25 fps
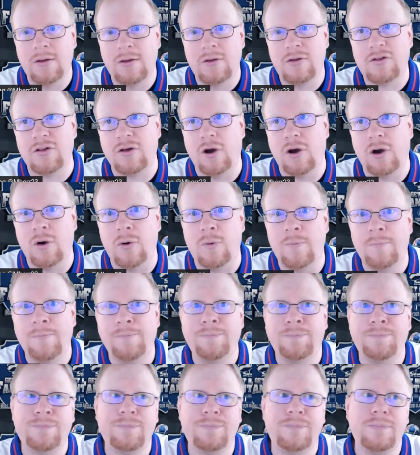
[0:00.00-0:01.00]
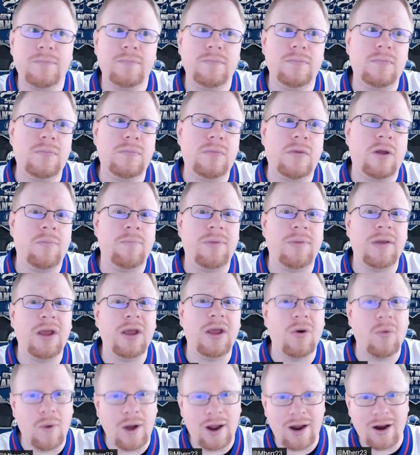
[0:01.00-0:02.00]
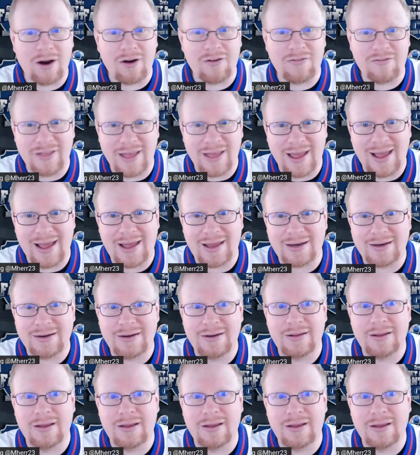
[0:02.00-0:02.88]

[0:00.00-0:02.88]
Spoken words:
So be aware of that.